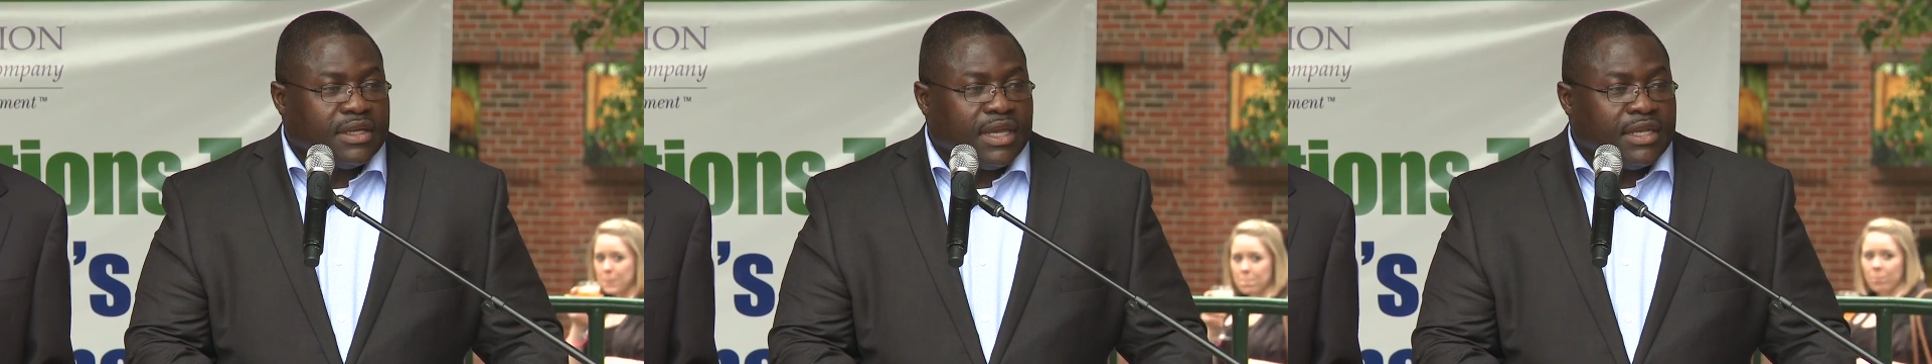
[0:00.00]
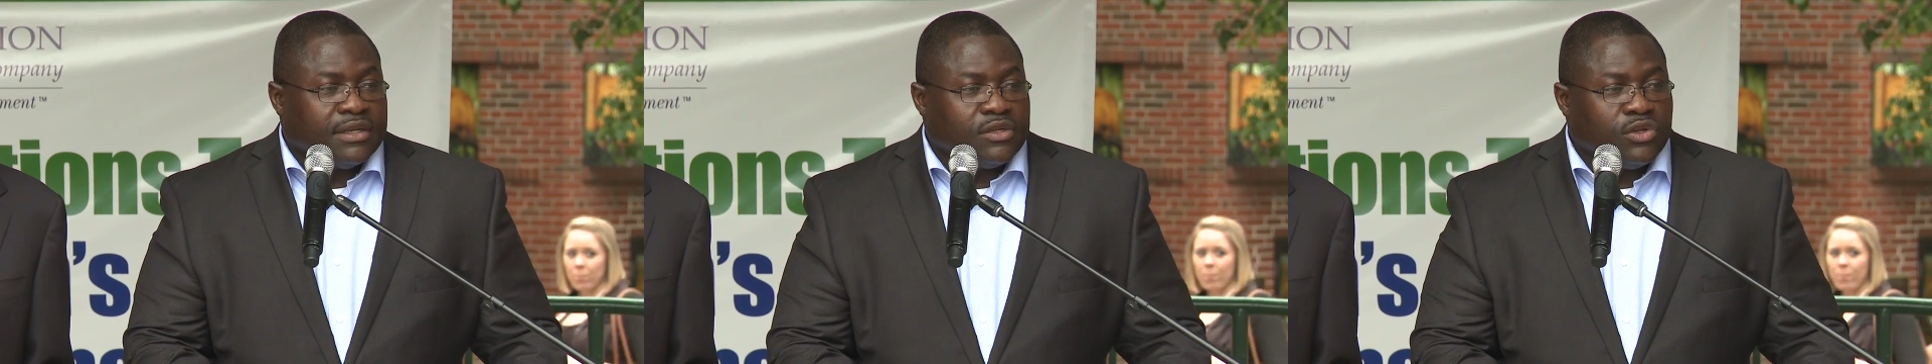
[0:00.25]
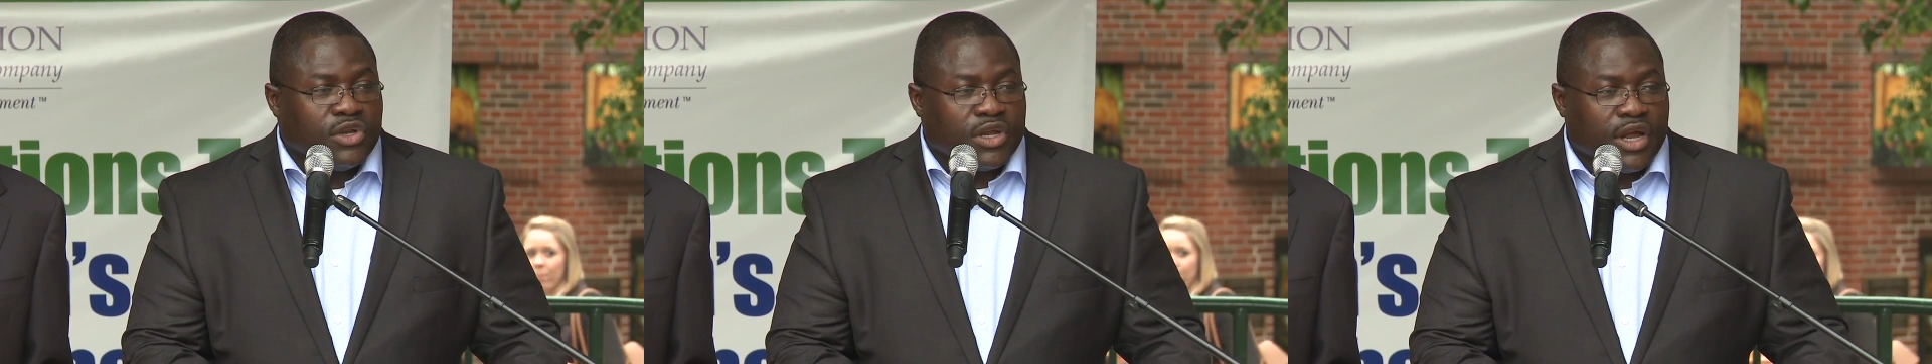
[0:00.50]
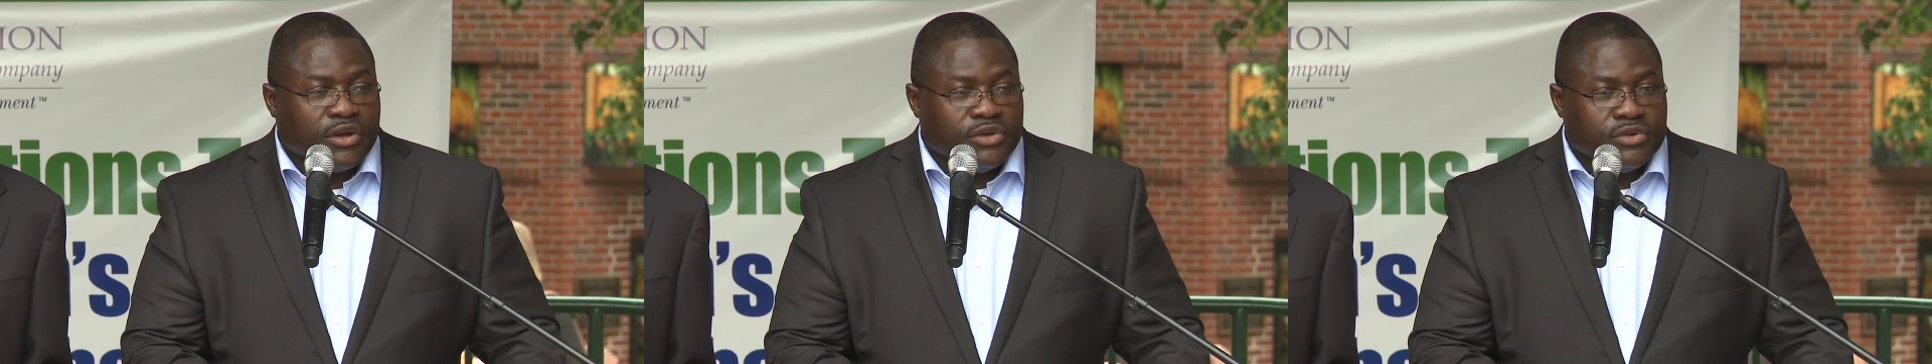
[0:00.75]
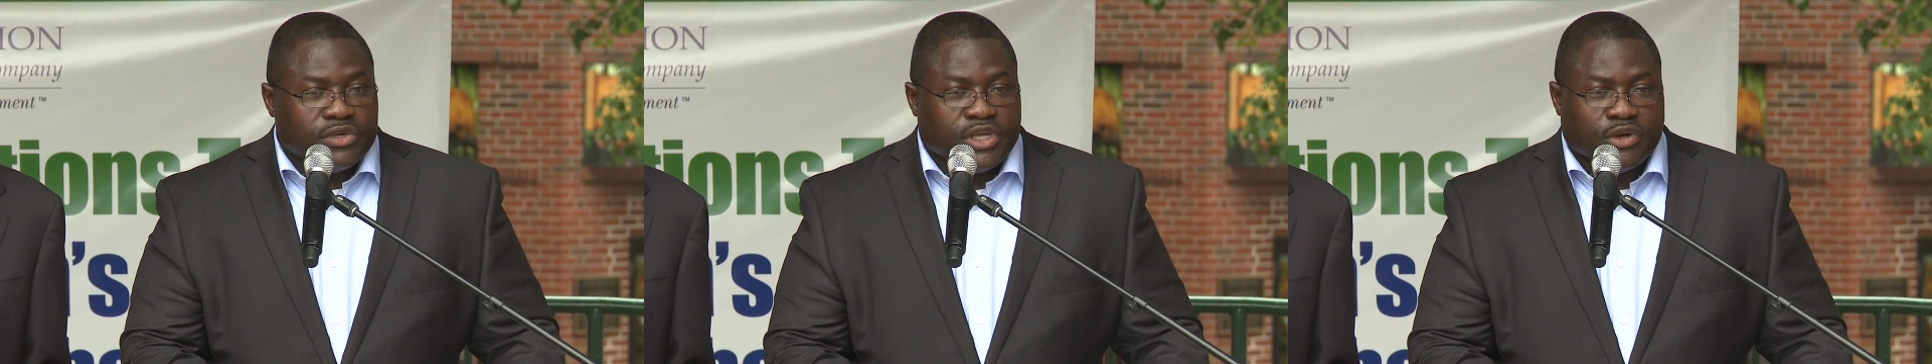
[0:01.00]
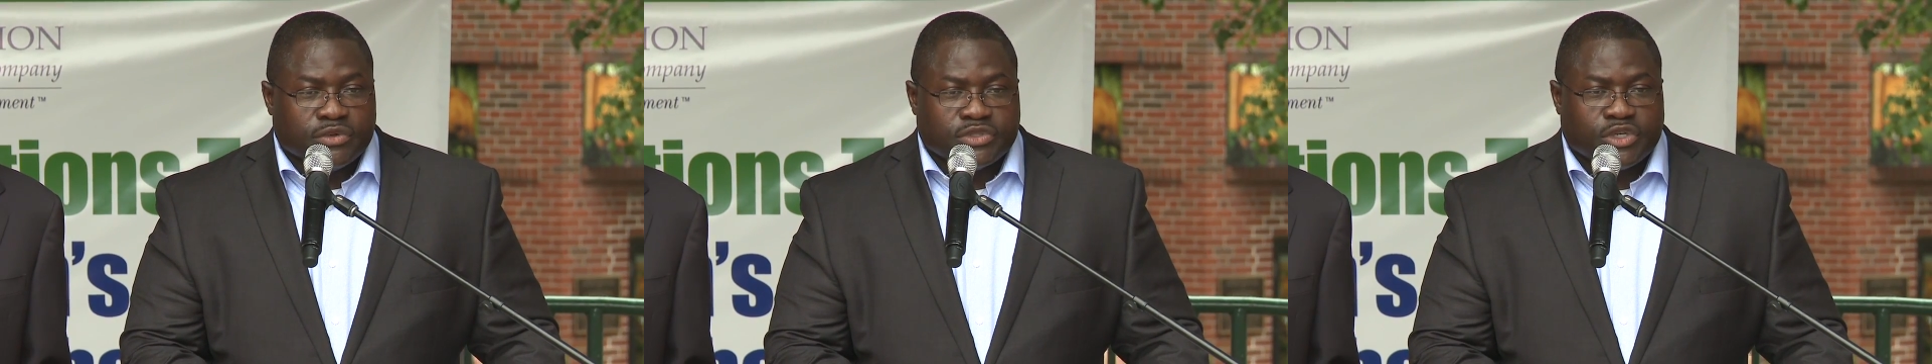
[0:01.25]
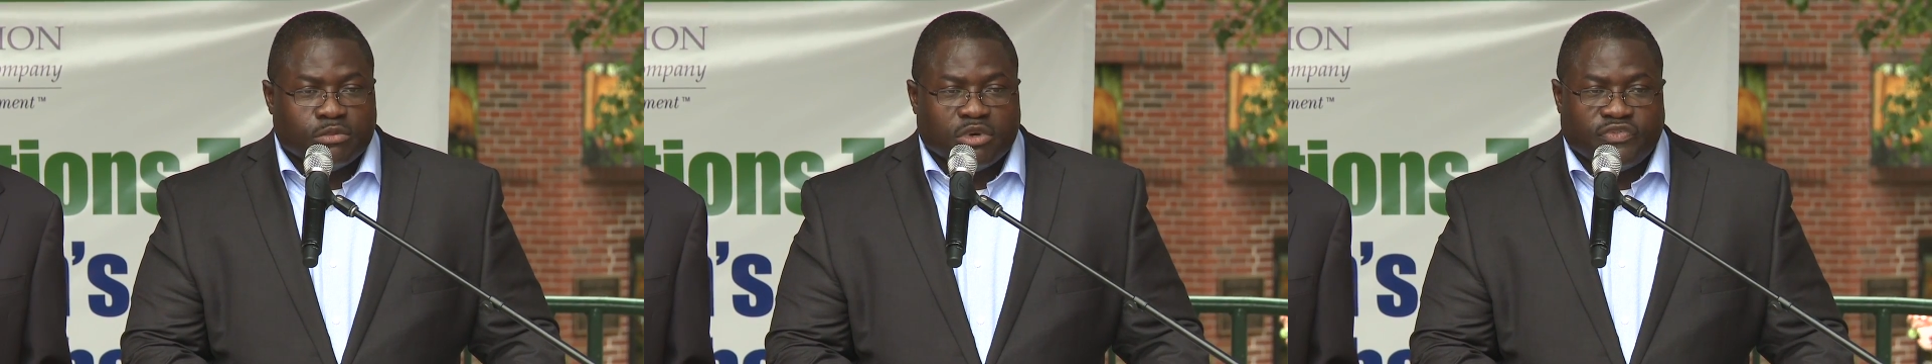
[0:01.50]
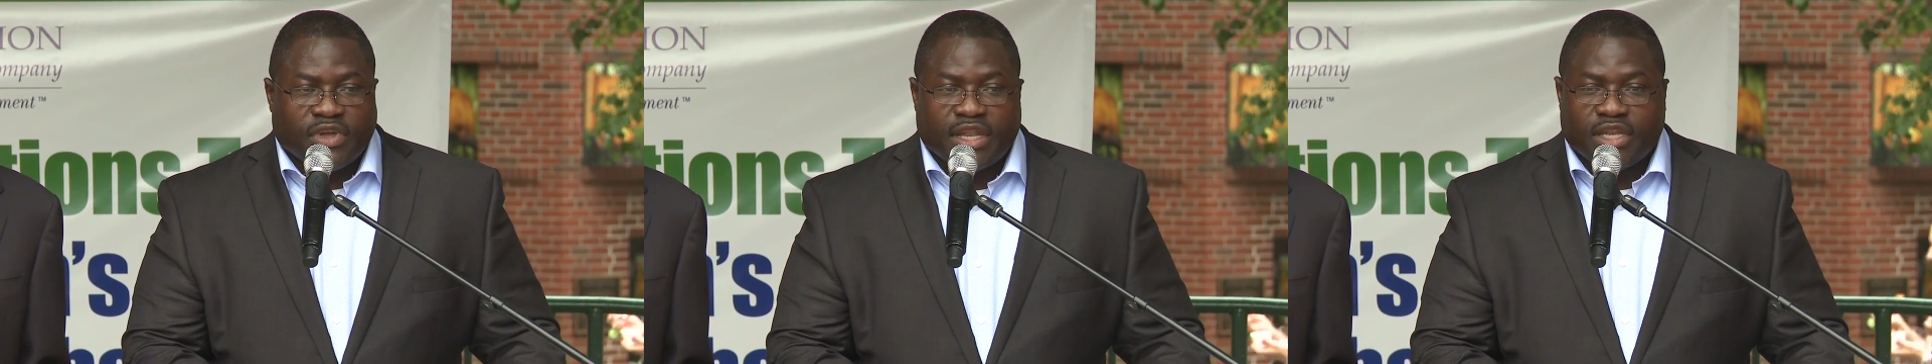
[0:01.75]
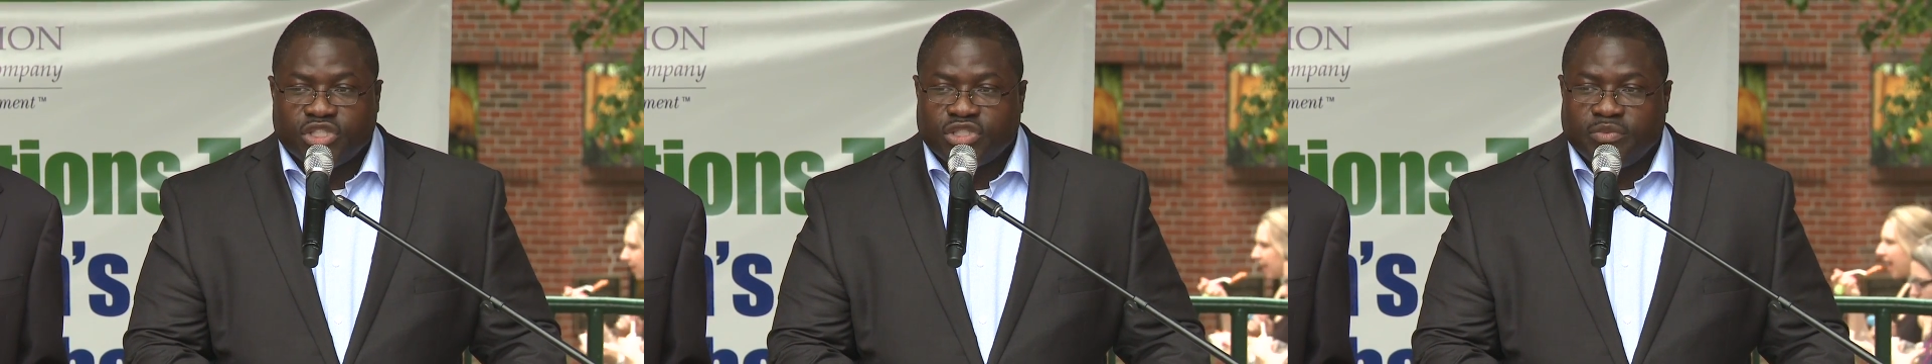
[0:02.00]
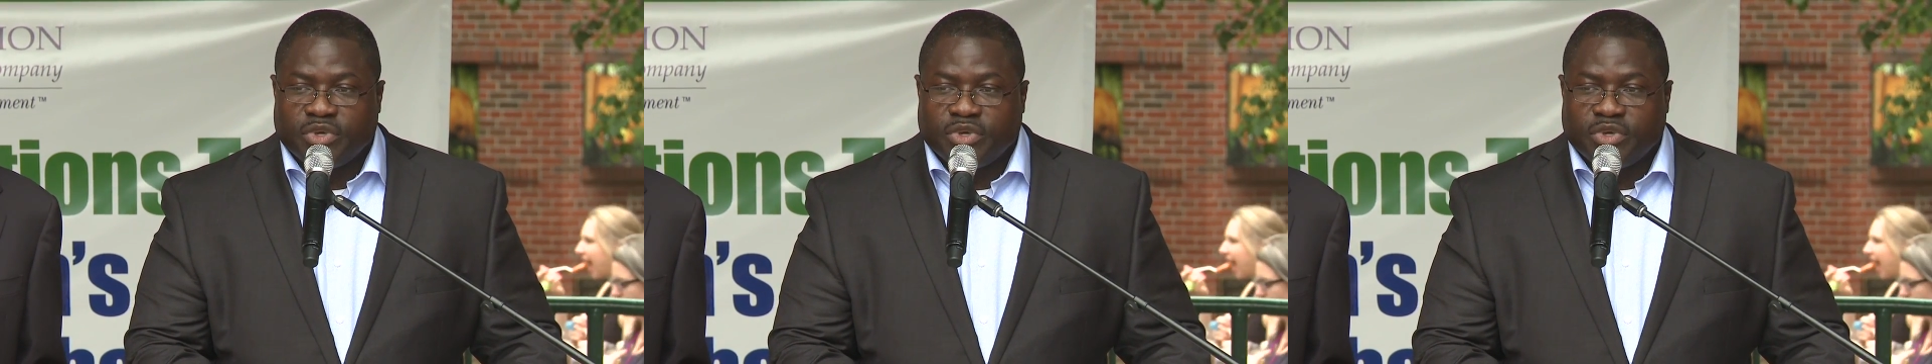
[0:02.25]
including our new gear turbofan engine,